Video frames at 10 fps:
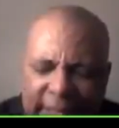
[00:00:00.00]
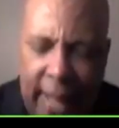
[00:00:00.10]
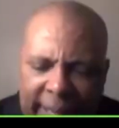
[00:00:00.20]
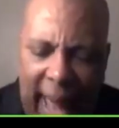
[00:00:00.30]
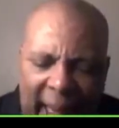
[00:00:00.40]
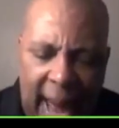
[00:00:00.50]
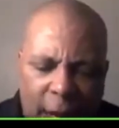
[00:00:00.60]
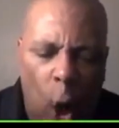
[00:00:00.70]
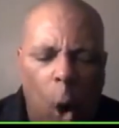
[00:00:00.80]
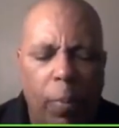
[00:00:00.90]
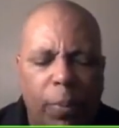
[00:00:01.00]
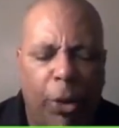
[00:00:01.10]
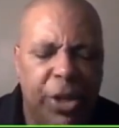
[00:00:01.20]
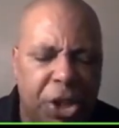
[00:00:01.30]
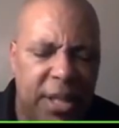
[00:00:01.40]
at Hope
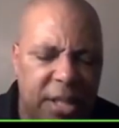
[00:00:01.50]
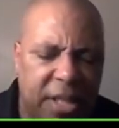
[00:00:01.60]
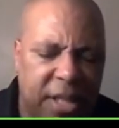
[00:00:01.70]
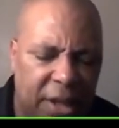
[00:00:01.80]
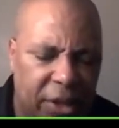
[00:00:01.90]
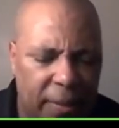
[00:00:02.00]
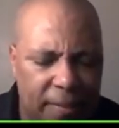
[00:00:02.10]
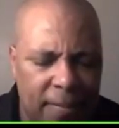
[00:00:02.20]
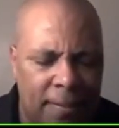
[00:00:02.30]
Christian Center,